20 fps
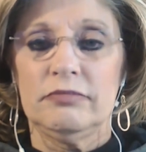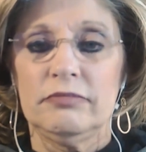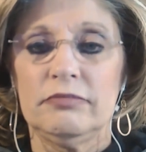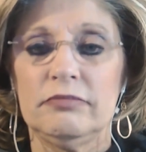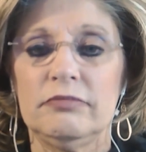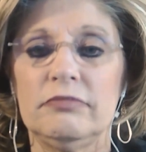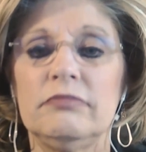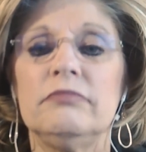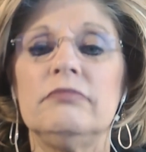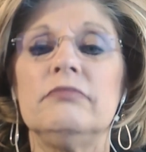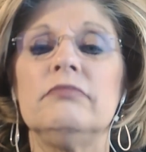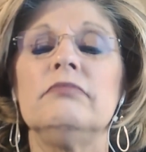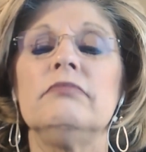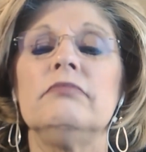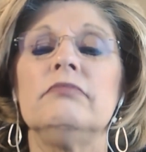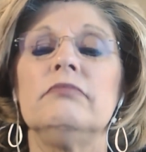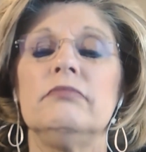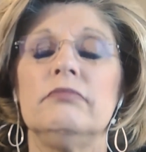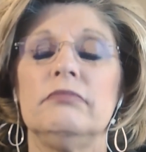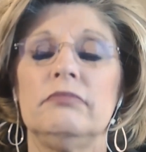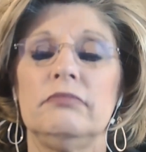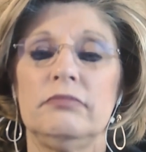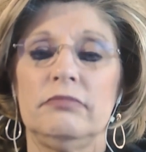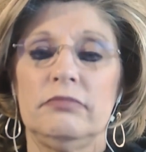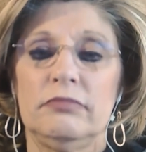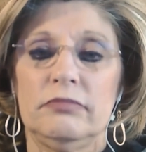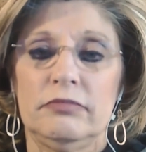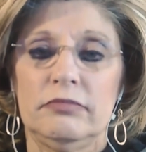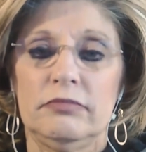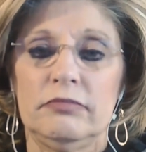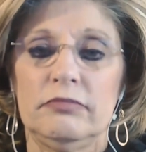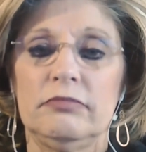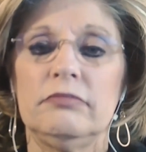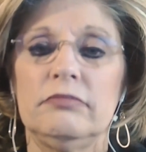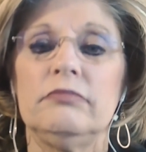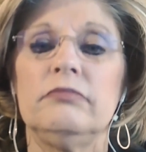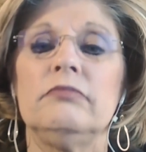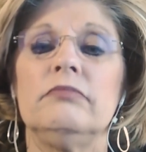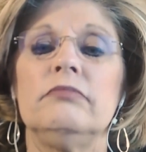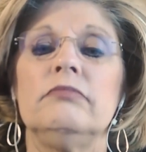
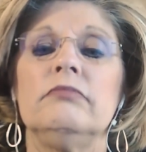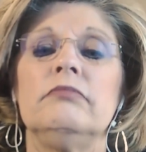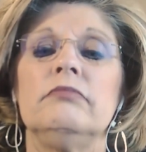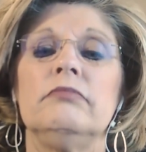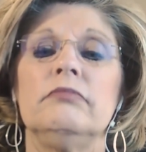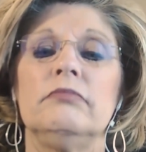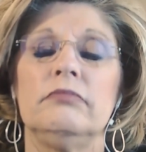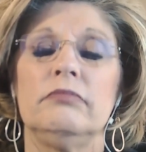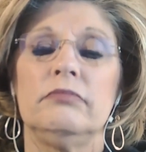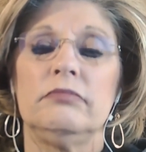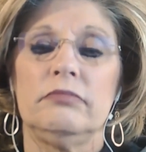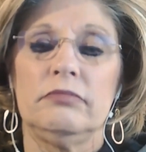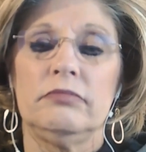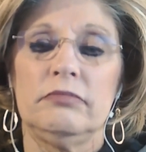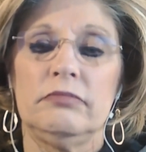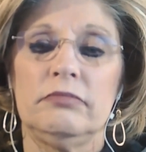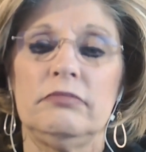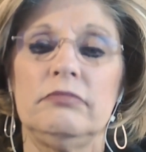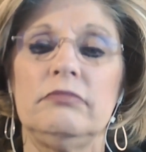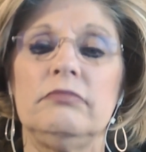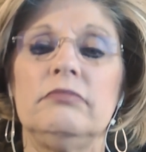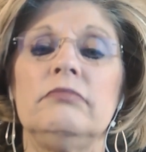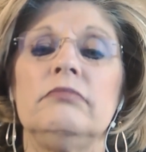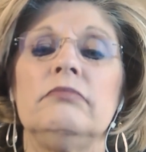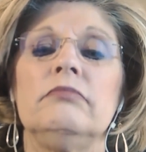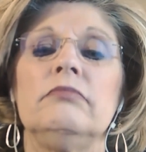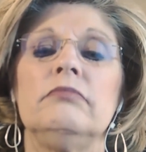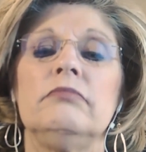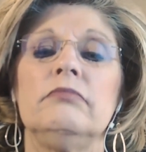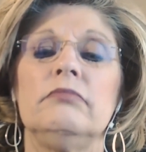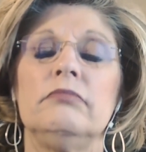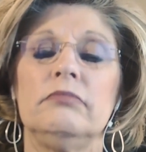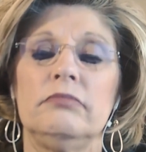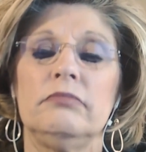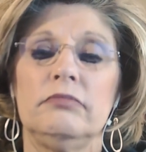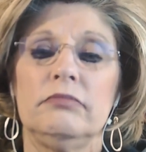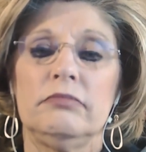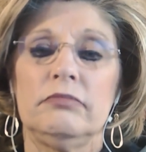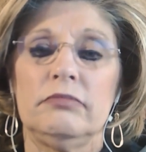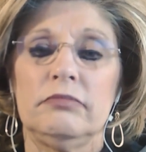
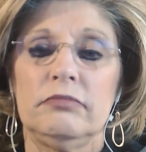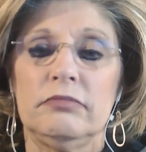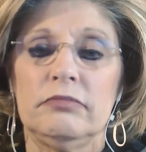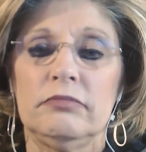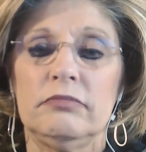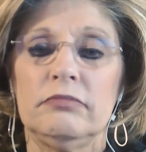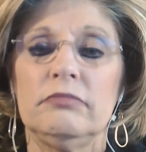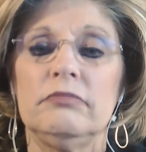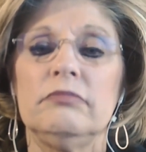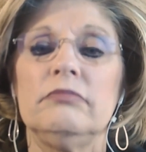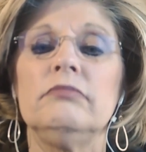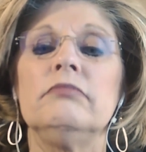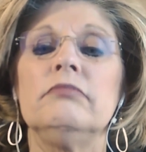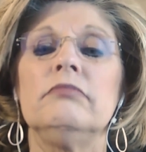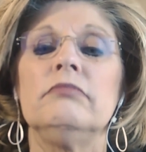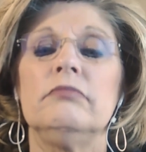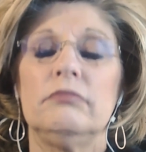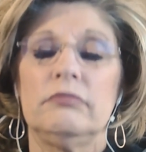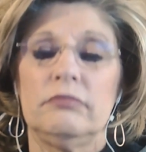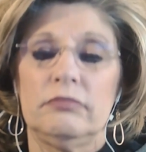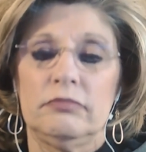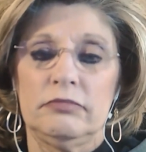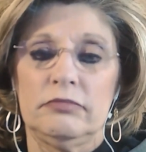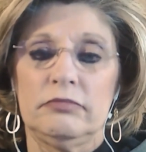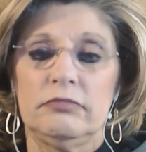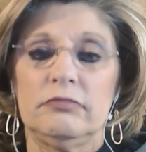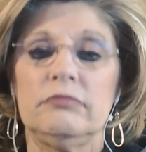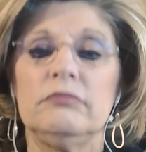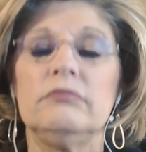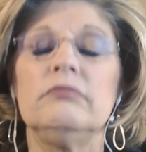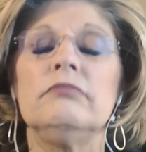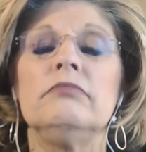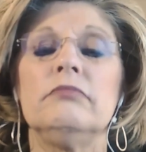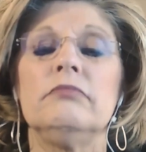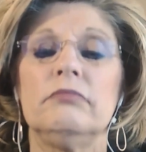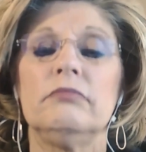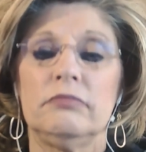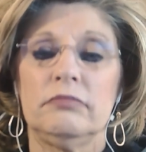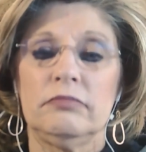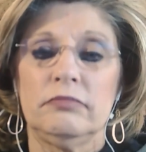
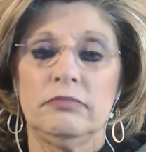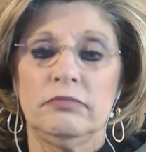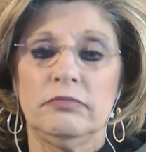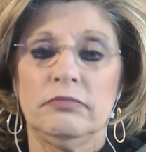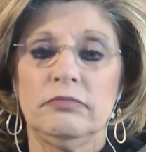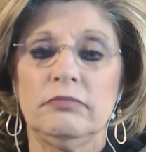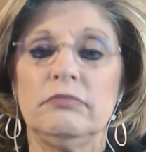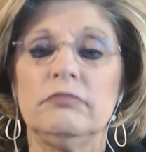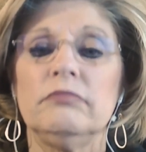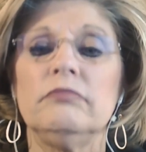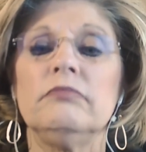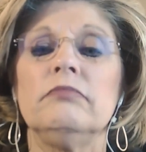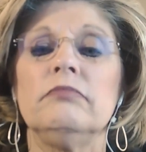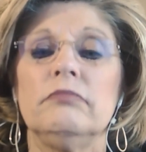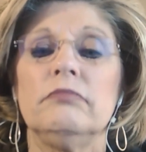This person isn't speaking.